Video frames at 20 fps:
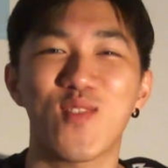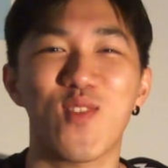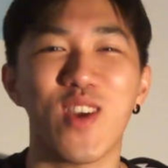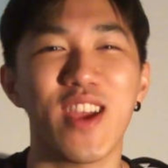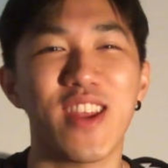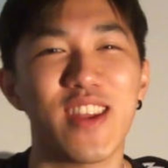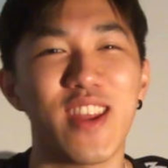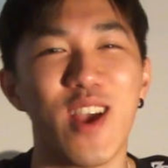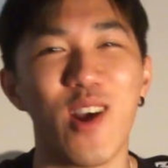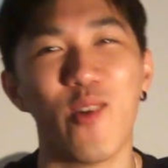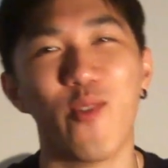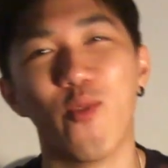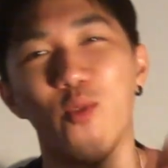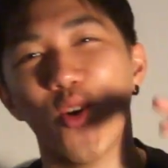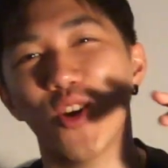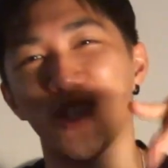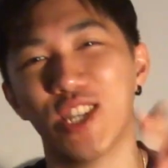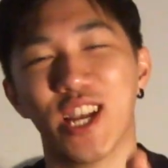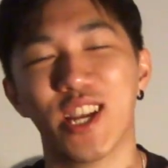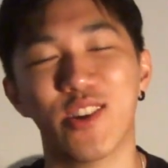right now. If you
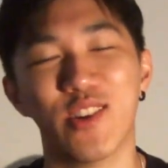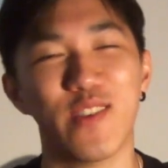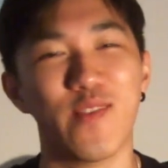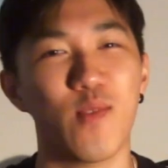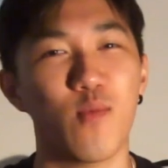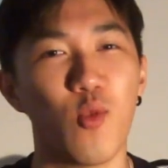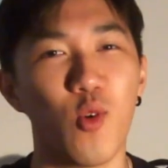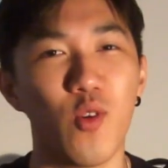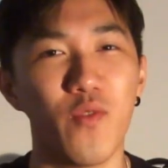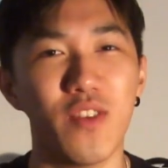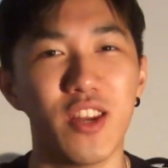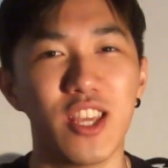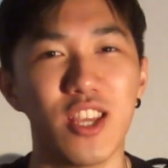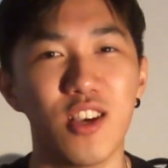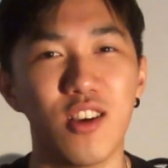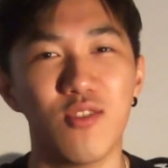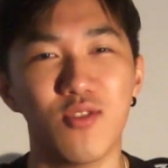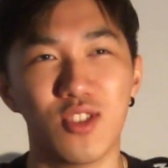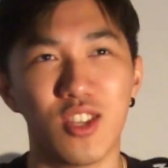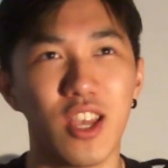want to check out even more
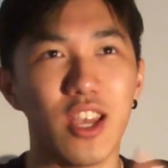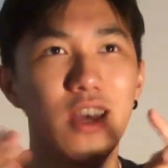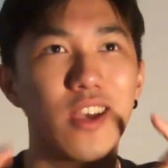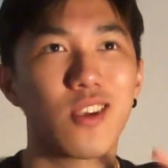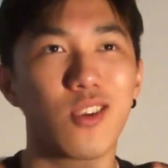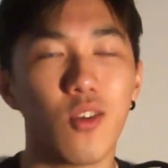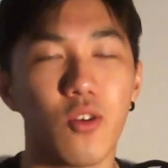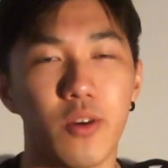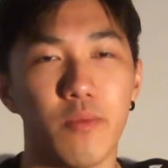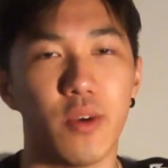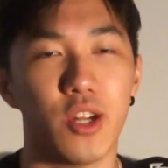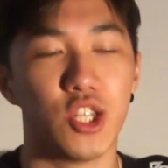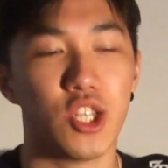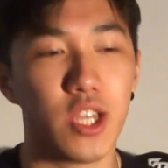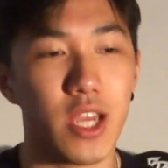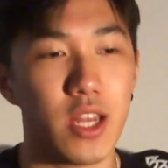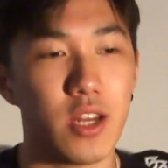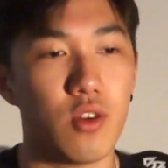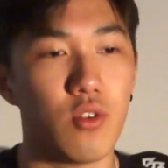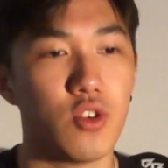videos, go to my
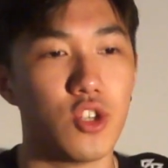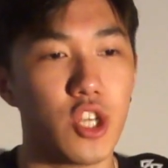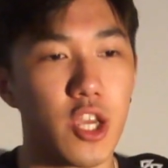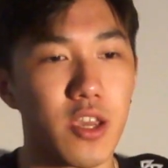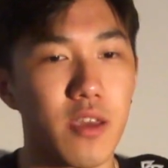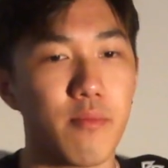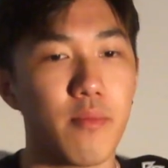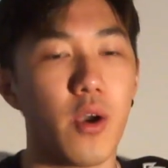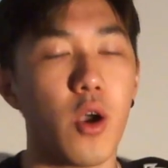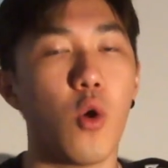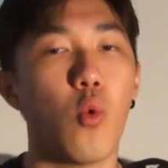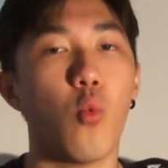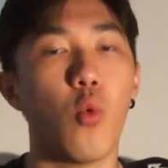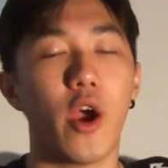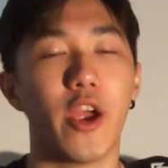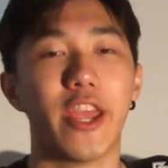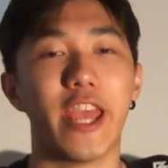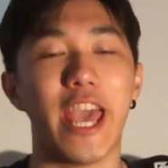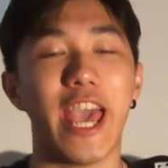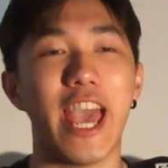channel and check them out
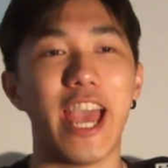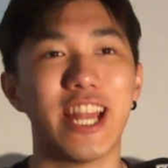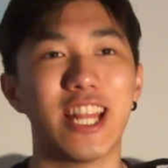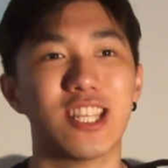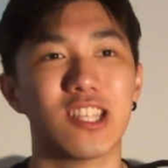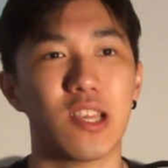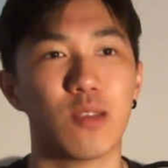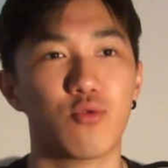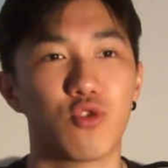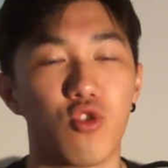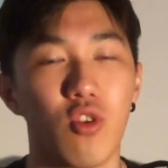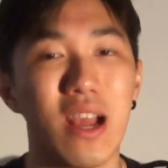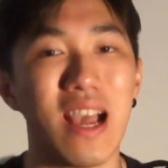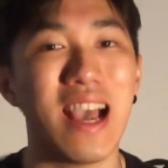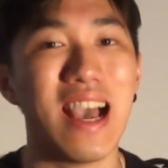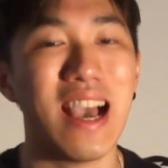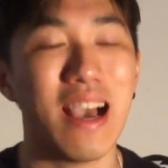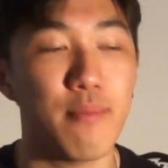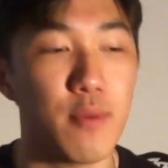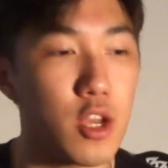while you're at it.
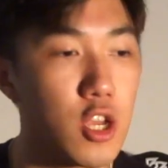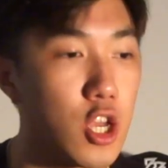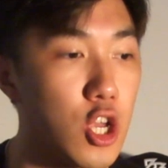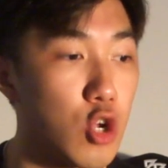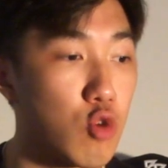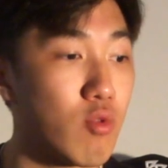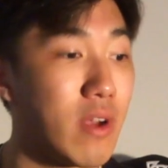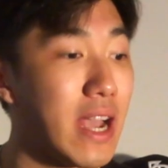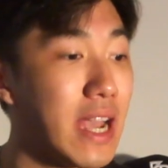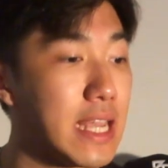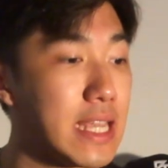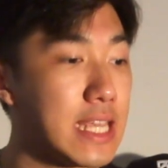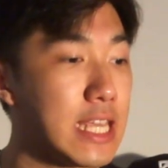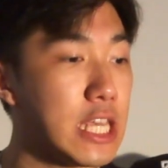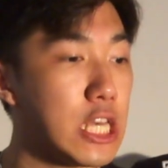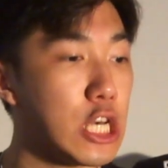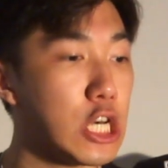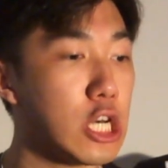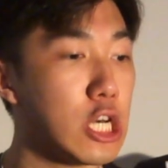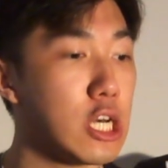Subscribe right
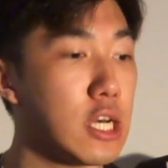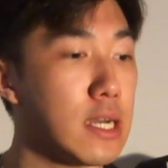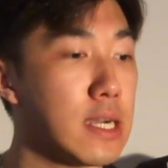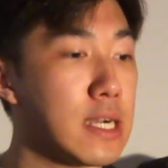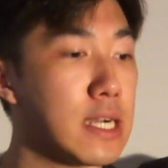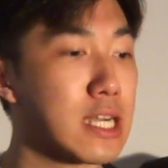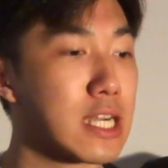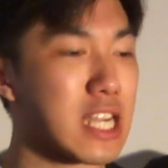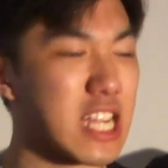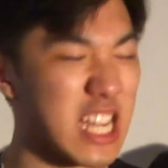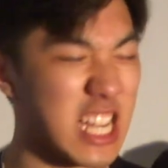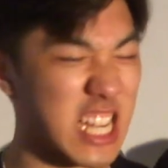here.